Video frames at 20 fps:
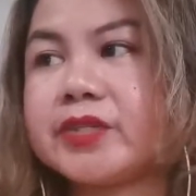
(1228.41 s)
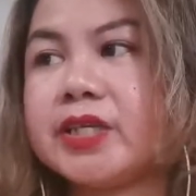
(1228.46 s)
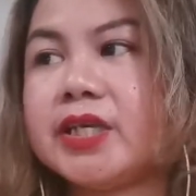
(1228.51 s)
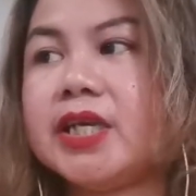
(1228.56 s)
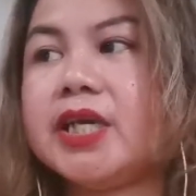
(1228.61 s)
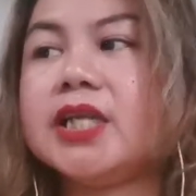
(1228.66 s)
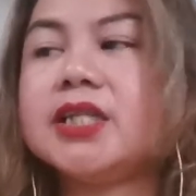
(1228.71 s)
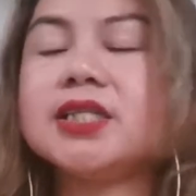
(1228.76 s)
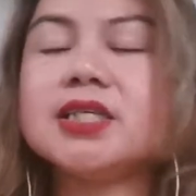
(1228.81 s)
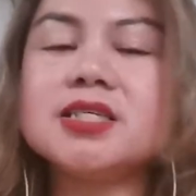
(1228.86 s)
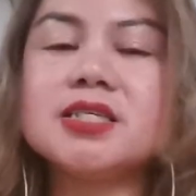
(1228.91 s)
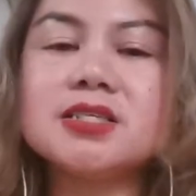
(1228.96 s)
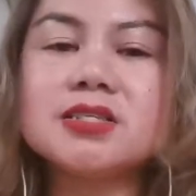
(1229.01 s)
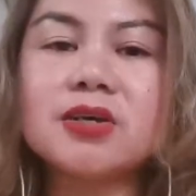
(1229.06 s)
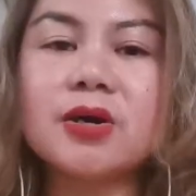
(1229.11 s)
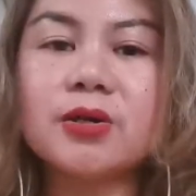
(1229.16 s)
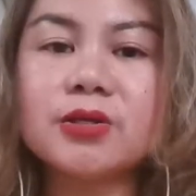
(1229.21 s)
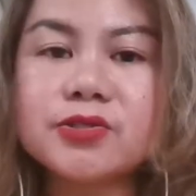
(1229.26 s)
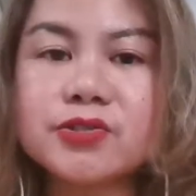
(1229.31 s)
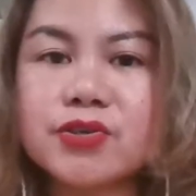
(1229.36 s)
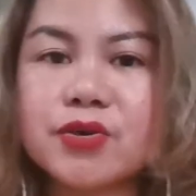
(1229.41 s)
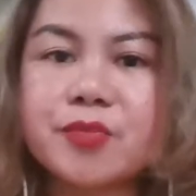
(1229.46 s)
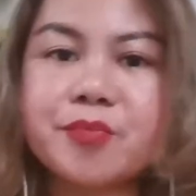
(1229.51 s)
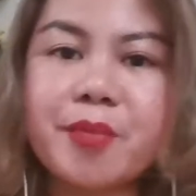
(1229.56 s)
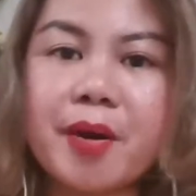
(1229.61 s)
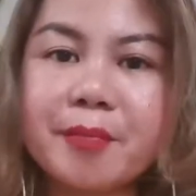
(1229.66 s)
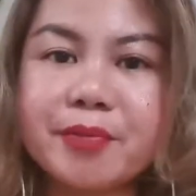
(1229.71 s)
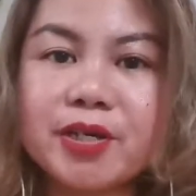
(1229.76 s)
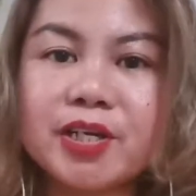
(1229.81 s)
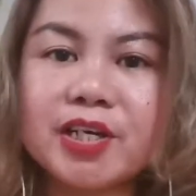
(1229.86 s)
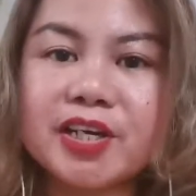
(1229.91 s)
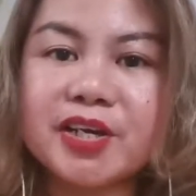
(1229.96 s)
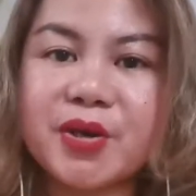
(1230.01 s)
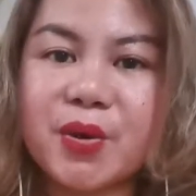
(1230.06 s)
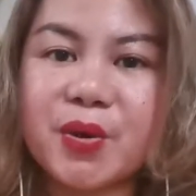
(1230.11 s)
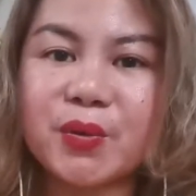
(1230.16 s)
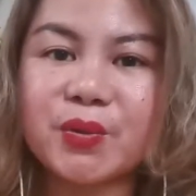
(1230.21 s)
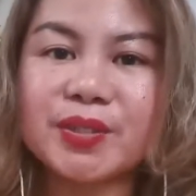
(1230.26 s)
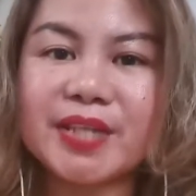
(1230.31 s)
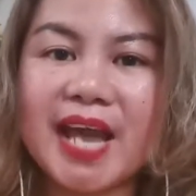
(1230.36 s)
It is also popularly
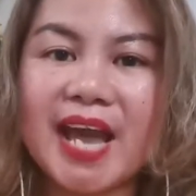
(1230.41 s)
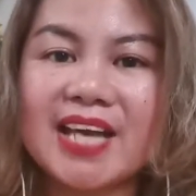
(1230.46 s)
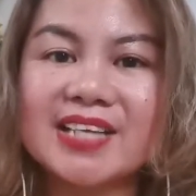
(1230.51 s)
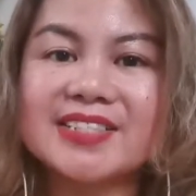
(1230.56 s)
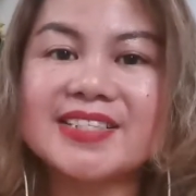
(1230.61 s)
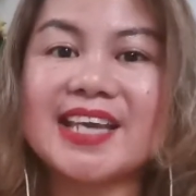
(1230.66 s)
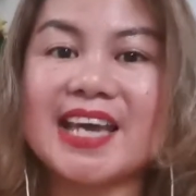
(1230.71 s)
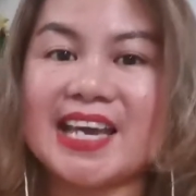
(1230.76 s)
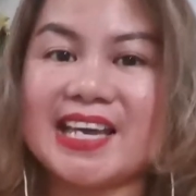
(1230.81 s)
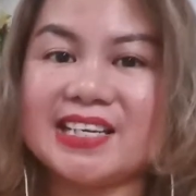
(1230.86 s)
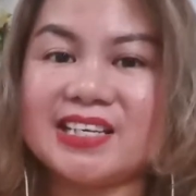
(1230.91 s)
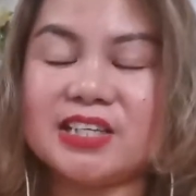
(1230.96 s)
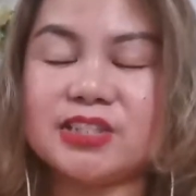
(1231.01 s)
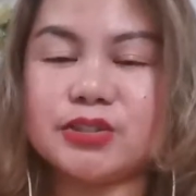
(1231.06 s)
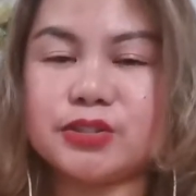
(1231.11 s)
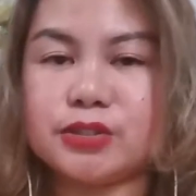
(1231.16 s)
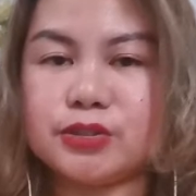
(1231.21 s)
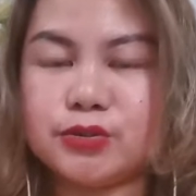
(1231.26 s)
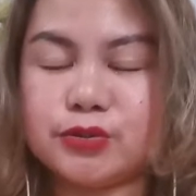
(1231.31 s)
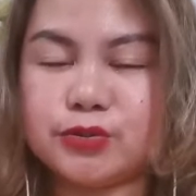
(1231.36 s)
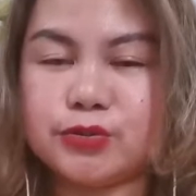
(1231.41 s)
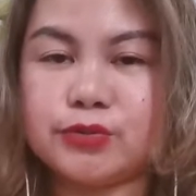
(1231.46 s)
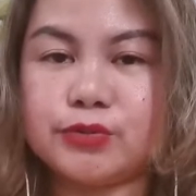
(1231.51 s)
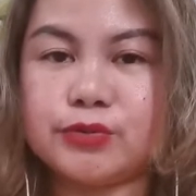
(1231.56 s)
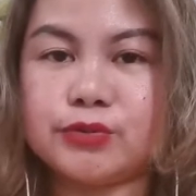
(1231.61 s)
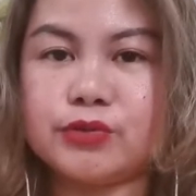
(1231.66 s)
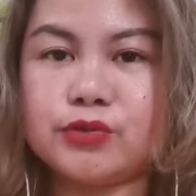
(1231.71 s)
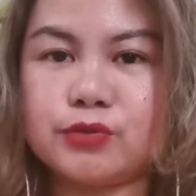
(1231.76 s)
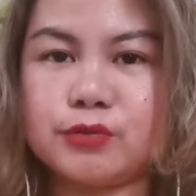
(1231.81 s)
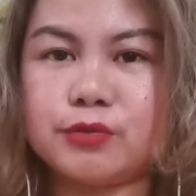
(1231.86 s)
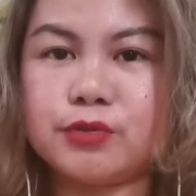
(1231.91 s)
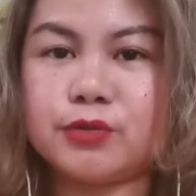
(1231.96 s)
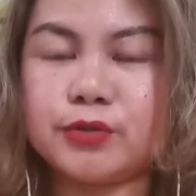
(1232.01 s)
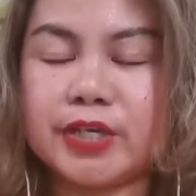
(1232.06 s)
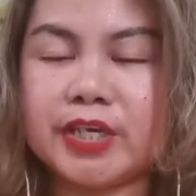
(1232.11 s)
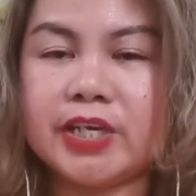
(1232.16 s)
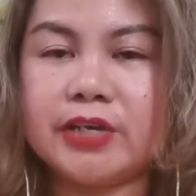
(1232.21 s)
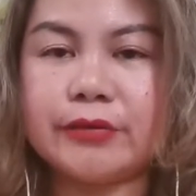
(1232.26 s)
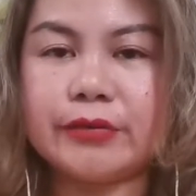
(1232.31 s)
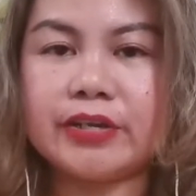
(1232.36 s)
called as Henna Tattoo. So
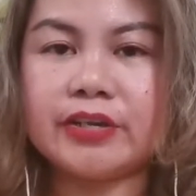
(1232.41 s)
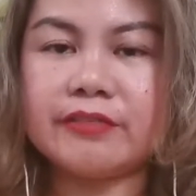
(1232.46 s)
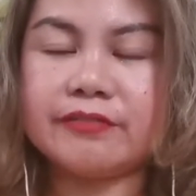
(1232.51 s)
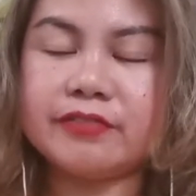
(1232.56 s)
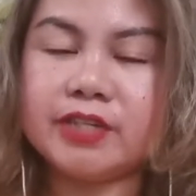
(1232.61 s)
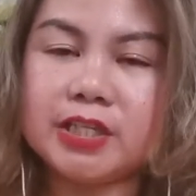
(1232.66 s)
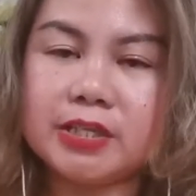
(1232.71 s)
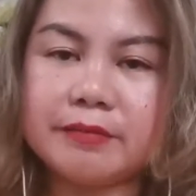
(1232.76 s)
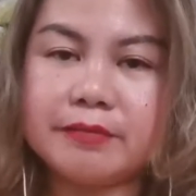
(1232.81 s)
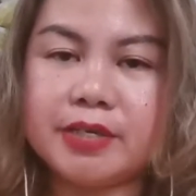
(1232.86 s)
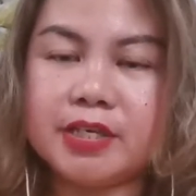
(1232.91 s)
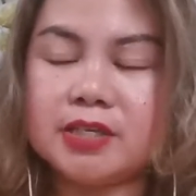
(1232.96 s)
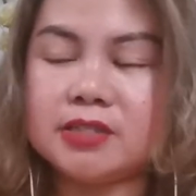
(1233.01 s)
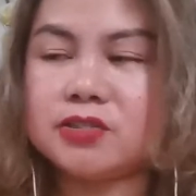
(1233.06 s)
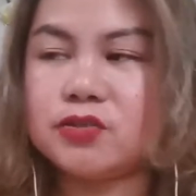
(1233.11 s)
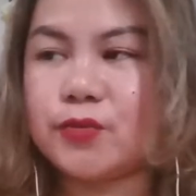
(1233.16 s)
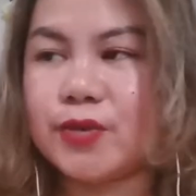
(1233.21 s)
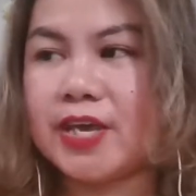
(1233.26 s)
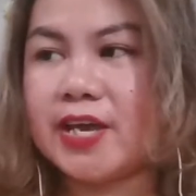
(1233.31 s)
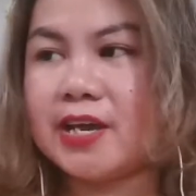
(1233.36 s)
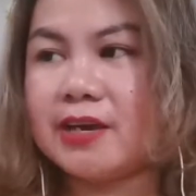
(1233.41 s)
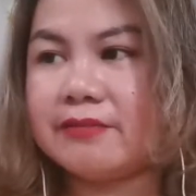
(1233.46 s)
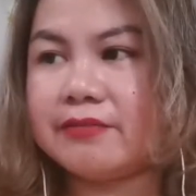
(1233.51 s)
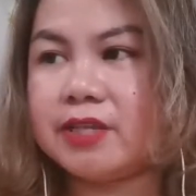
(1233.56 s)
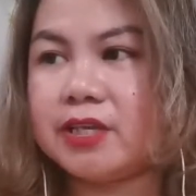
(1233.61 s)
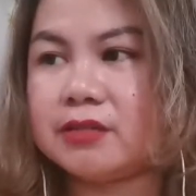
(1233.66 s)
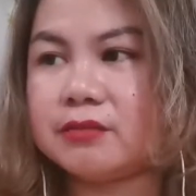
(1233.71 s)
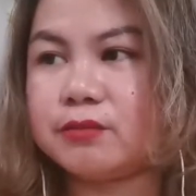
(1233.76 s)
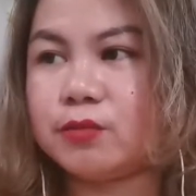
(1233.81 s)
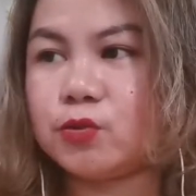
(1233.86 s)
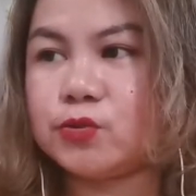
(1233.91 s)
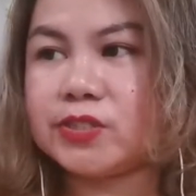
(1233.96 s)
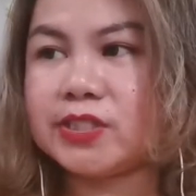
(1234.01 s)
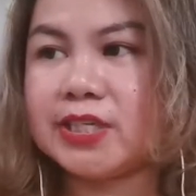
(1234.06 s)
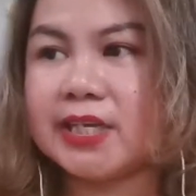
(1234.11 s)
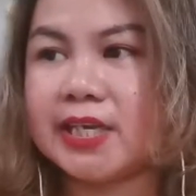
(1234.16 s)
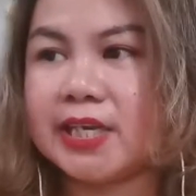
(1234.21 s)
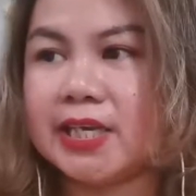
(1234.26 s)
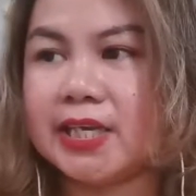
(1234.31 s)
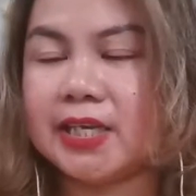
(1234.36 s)
here in the Philippines, we have that
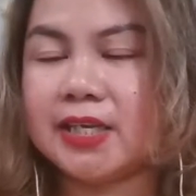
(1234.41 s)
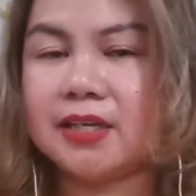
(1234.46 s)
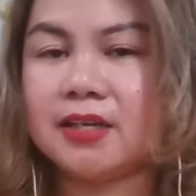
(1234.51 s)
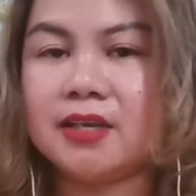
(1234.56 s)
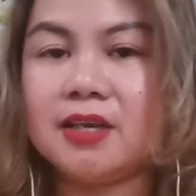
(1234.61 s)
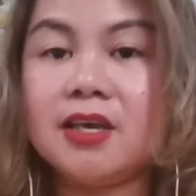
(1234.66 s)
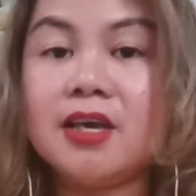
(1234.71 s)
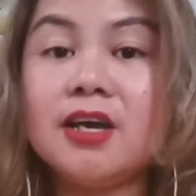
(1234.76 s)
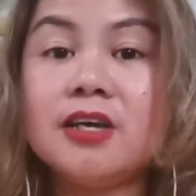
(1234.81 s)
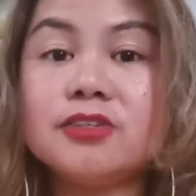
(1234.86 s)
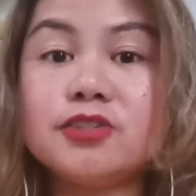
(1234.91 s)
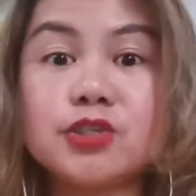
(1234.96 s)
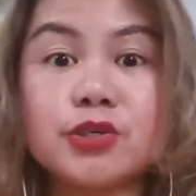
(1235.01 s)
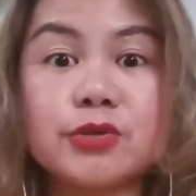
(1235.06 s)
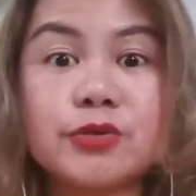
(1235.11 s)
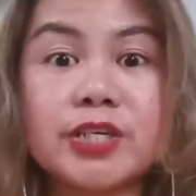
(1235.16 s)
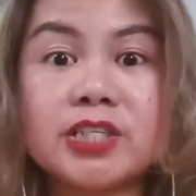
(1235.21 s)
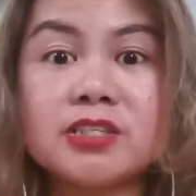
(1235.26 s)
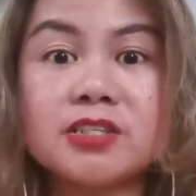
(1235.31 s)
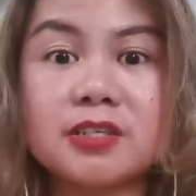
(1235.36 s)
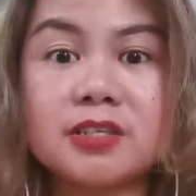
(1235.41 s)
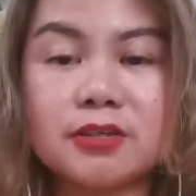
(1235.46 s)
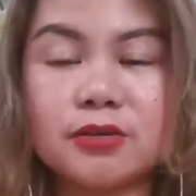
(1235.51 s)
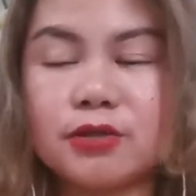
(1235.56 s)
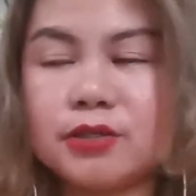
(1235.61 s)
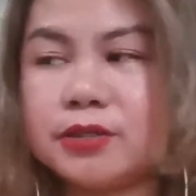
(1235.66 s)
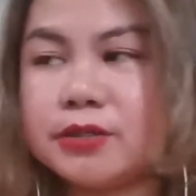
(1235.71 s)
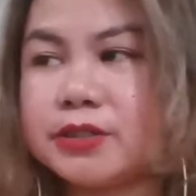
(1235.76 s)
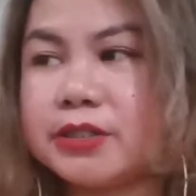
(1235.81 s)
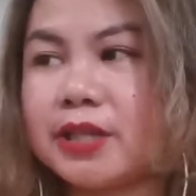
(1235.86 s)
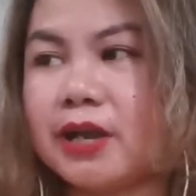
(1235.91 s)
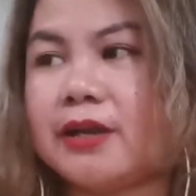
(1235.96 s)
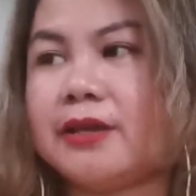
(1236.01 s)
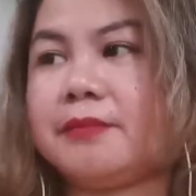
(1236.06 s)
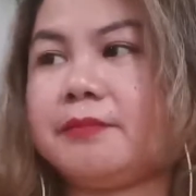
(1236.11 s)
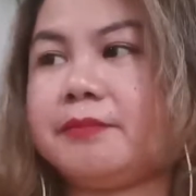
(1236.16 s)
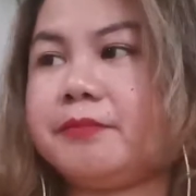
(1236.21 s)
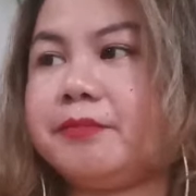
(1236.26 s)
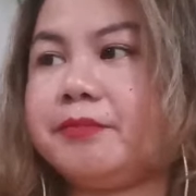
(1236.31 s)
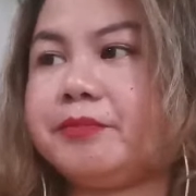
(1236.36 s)
mostly in during Sinulog
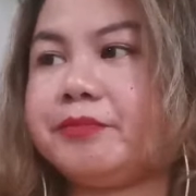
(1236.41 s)
time.